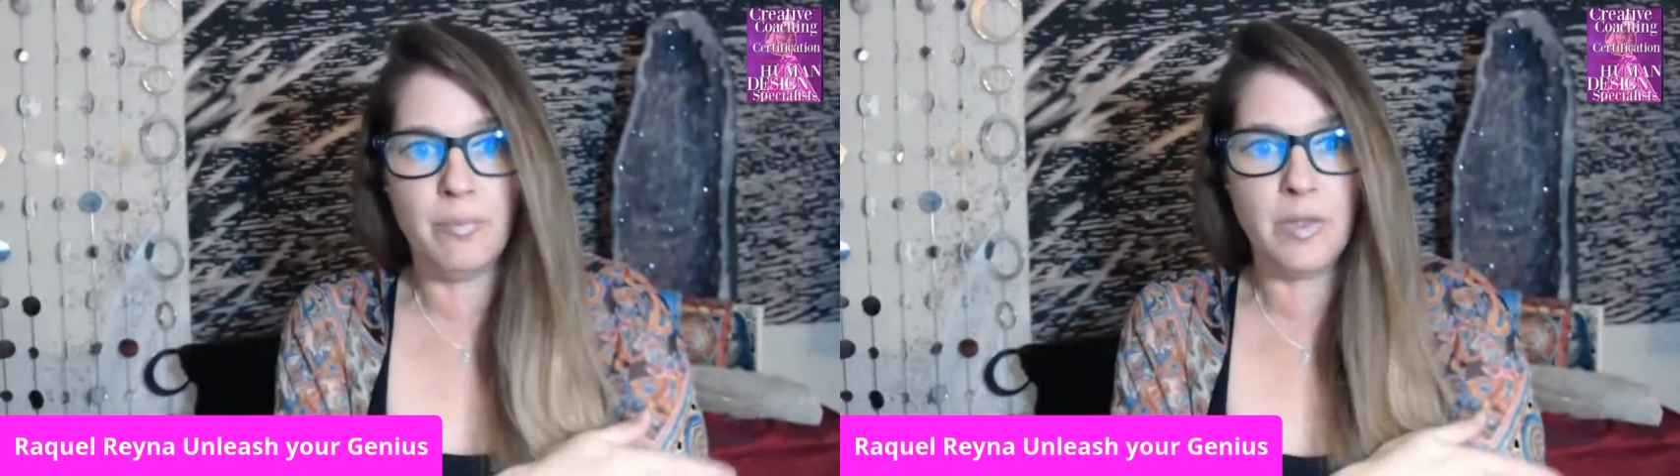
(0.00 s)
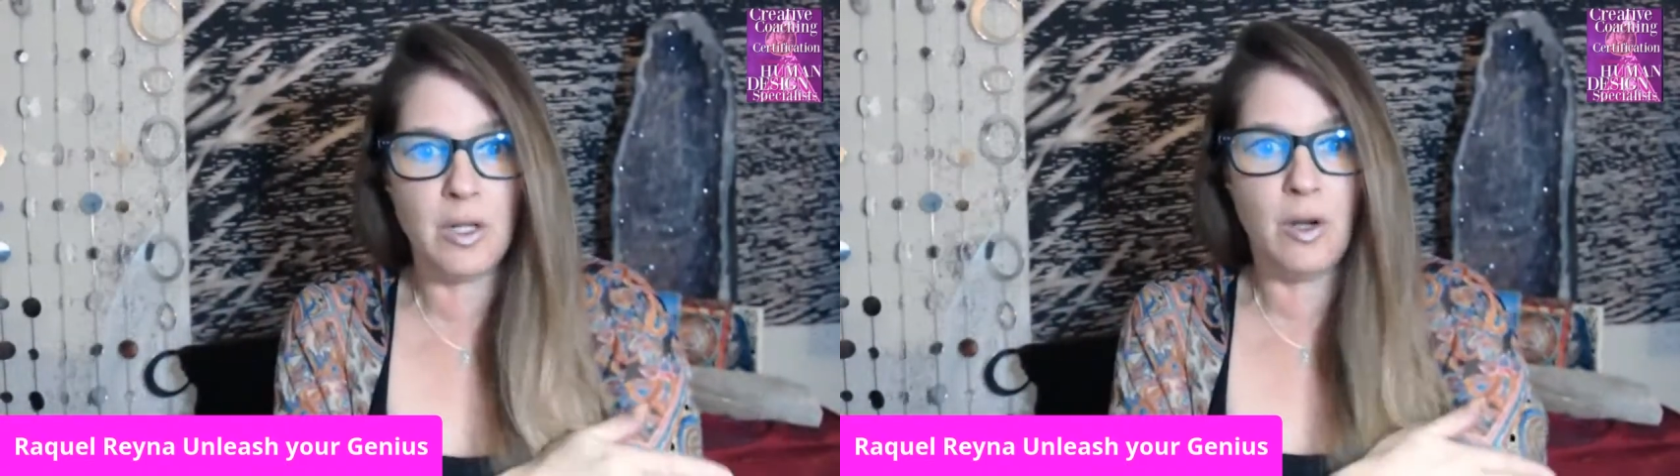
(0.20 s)

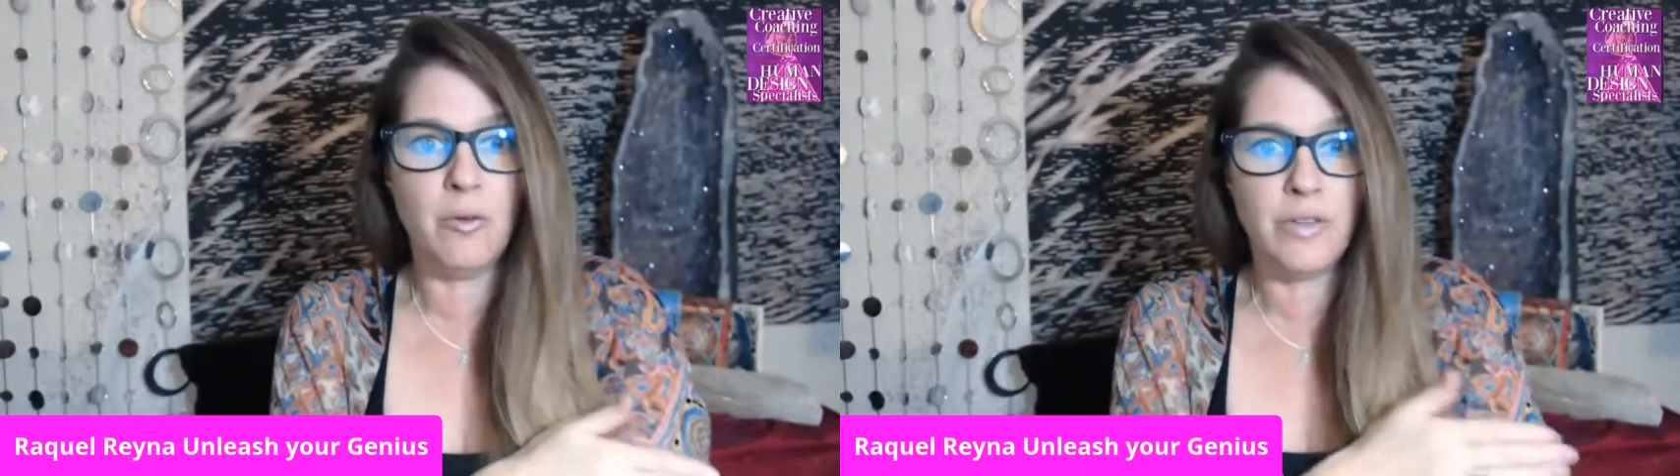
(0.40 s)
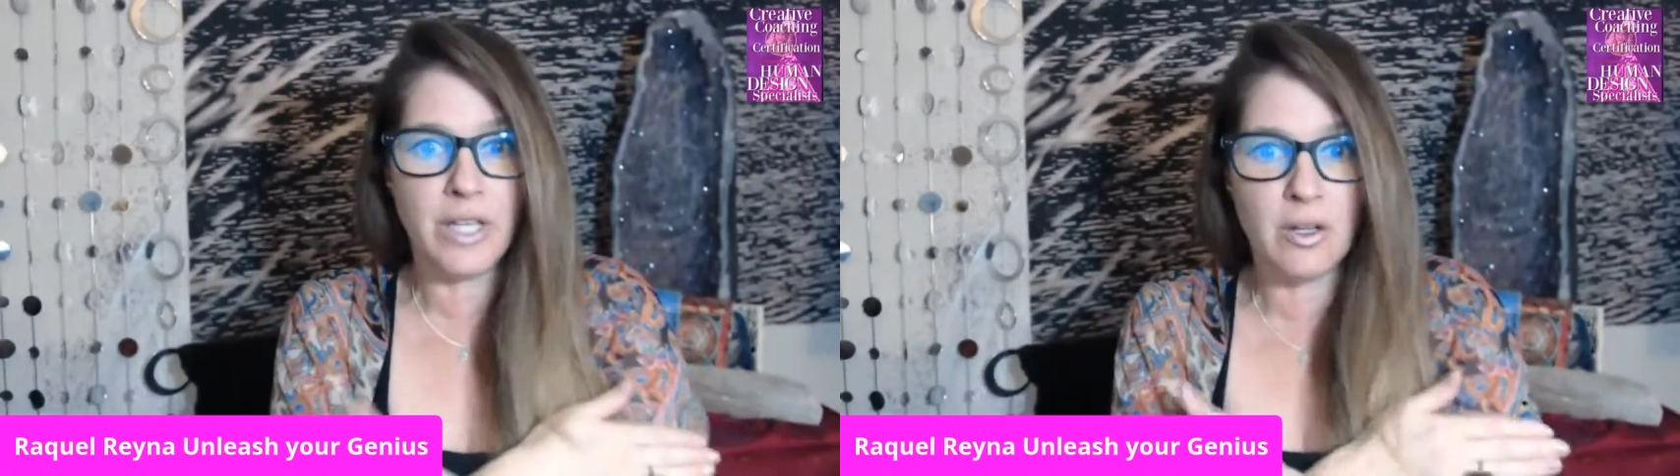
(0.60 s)
you know,
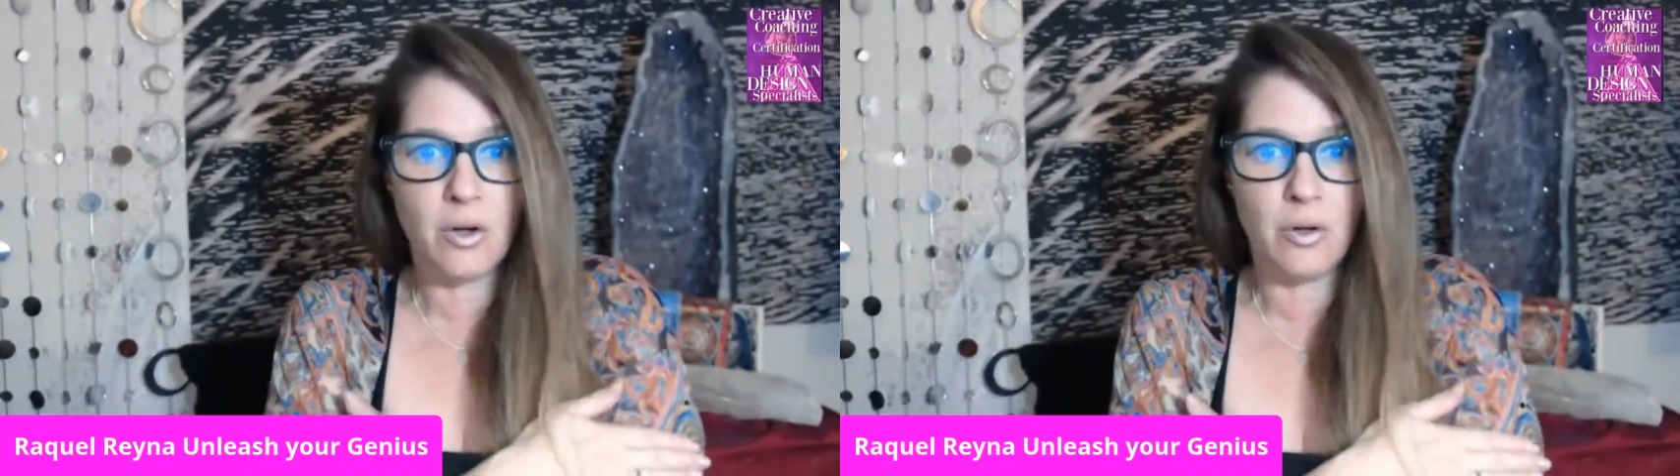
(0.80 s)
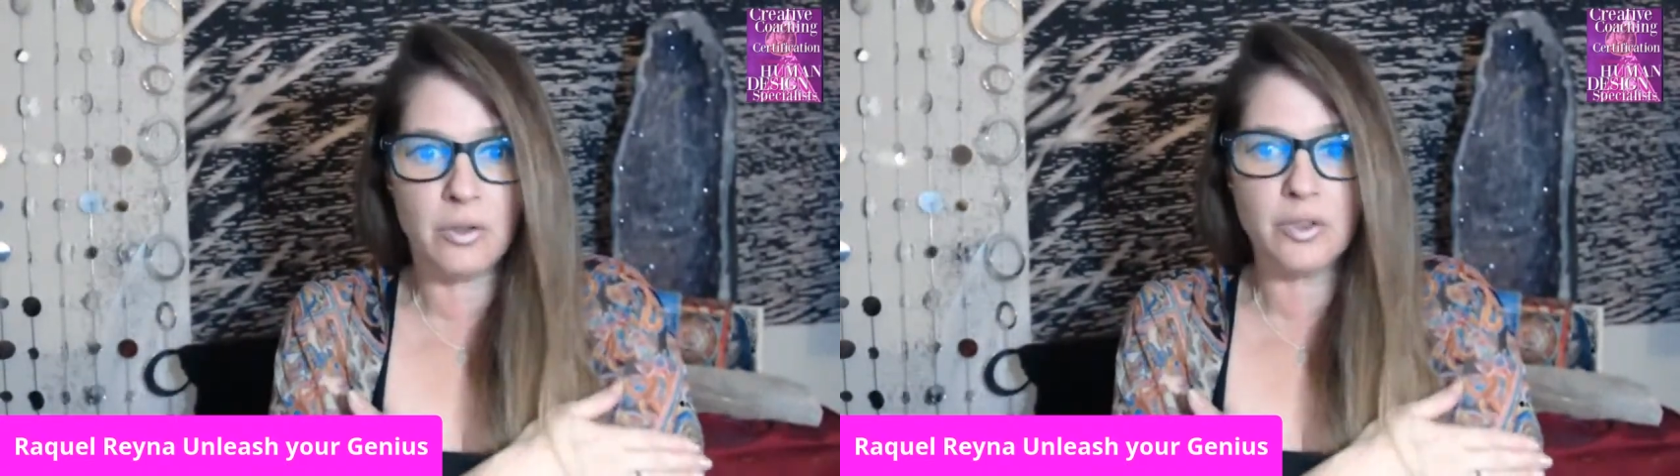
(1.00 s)

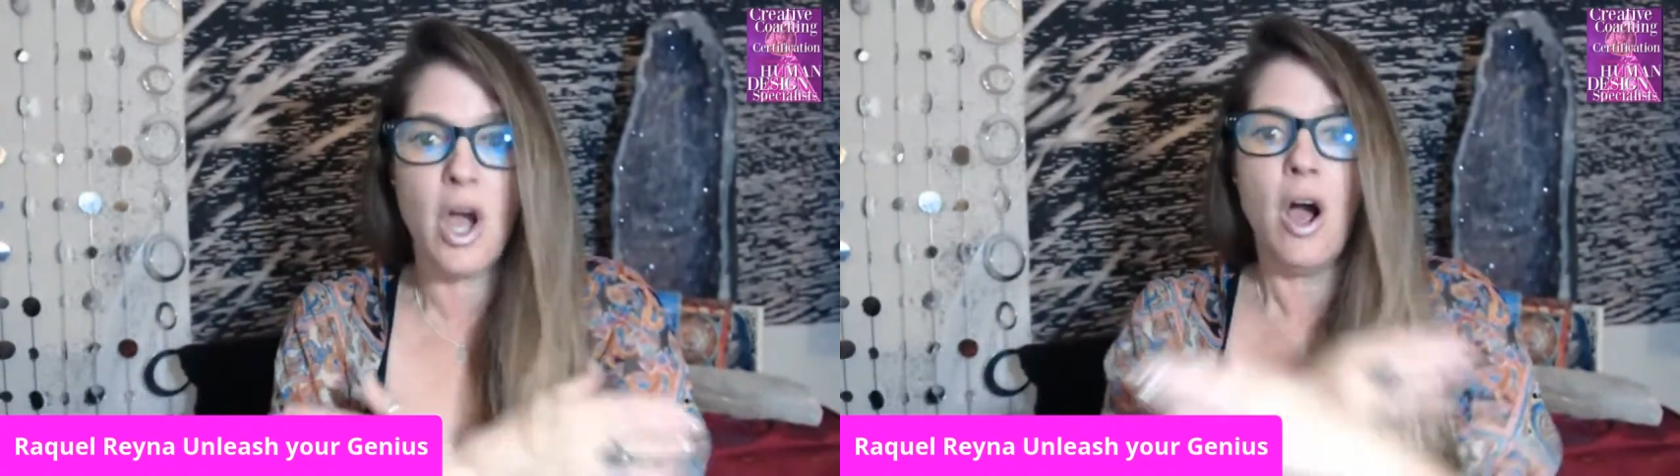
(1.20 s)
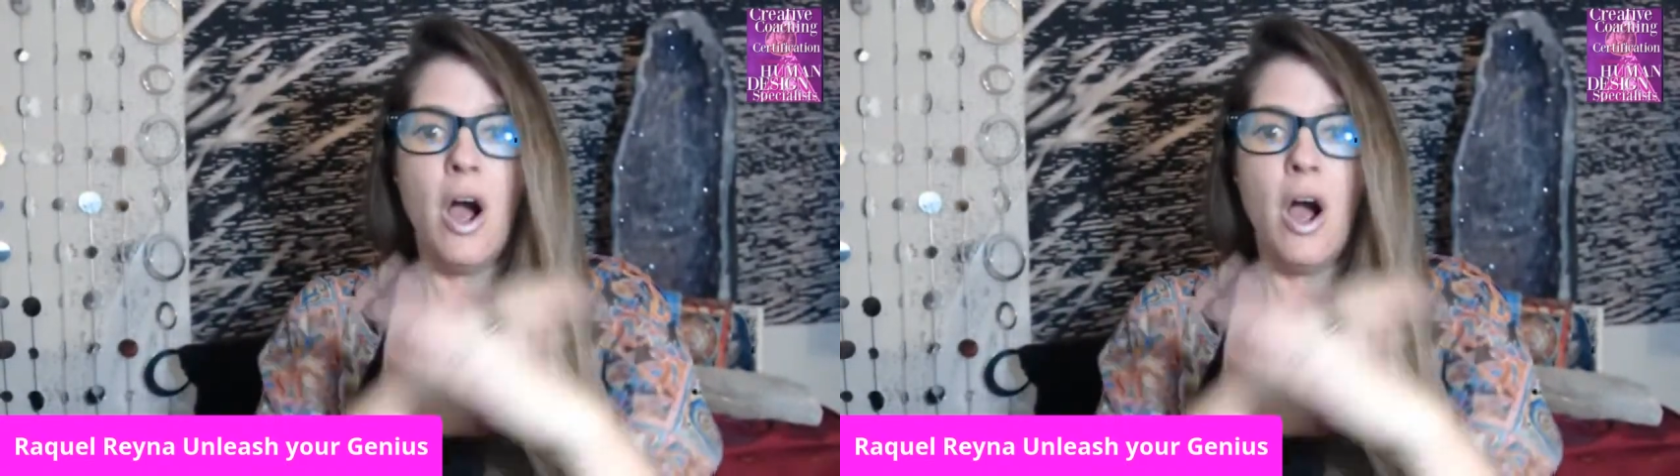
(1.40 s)
vehicles